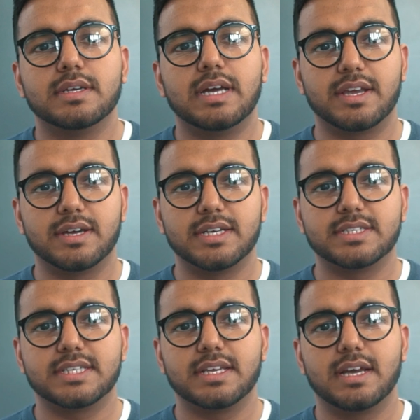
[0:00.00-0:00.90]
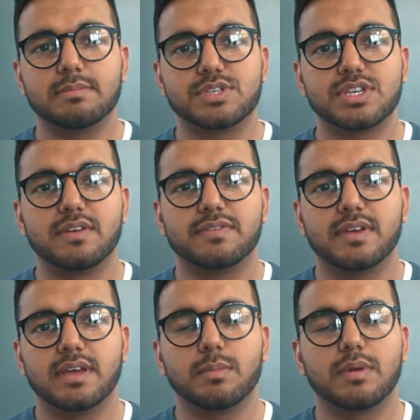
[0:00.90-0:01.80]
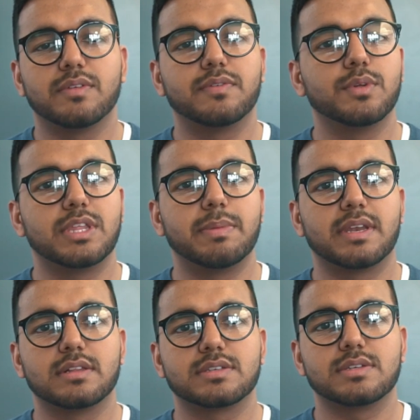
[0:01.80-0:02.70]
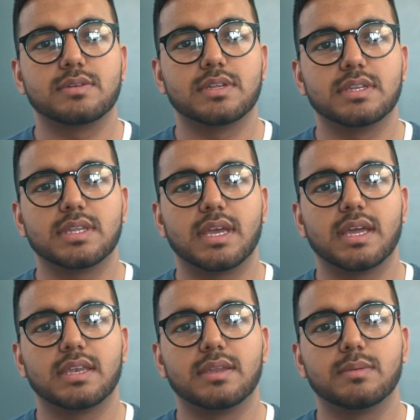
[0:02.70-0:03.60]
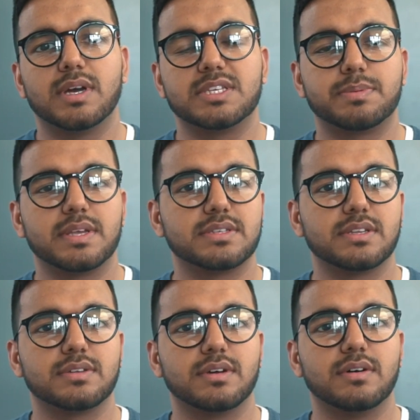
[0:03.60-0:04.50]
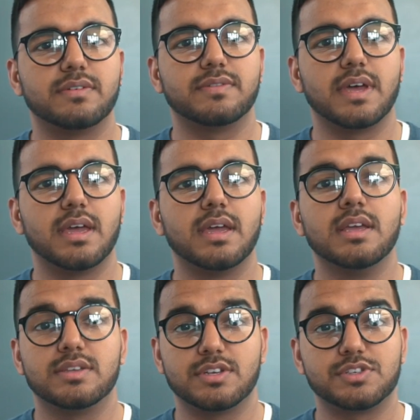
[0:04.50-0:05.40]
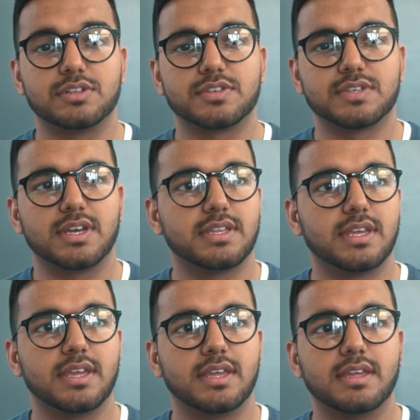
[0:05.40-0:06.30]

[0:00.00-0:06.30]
Hi guys, I'm Shiv. I'm one of the fourth year medical student and vice president of Surgical Society.